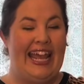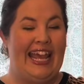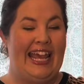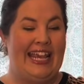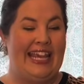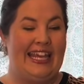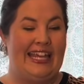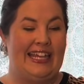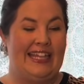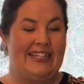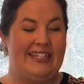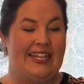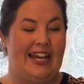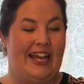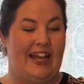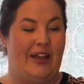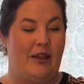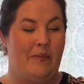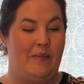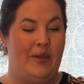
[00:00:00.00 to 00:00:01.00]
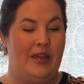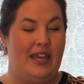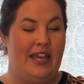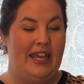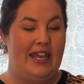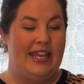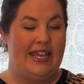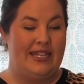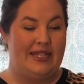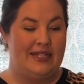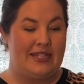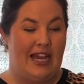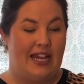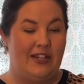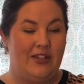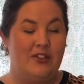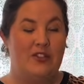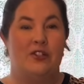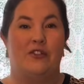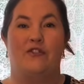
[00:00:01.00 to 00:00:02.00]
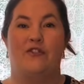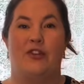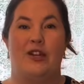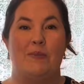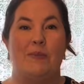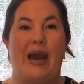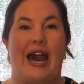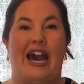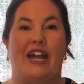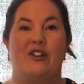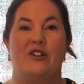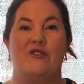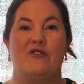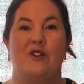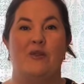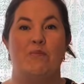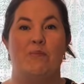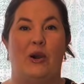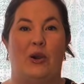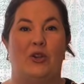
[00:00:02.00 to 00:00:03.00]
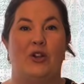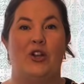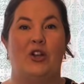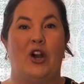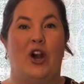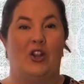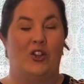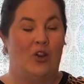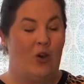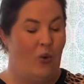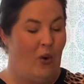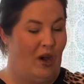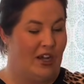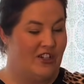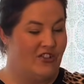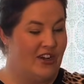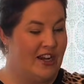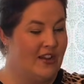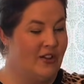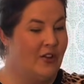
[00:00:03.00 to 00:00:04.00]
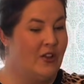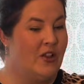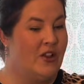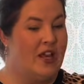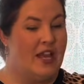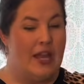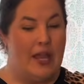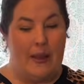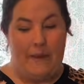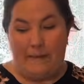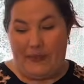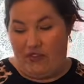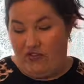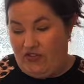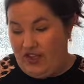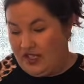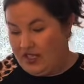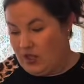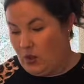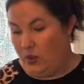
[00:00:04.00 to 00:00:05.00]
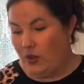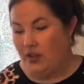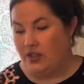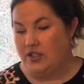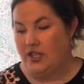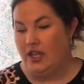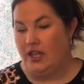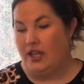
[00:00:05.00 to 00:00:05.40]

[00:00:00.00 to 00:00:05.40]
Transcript: and I used a free pattern from Moda called Quadrangle, but this quilt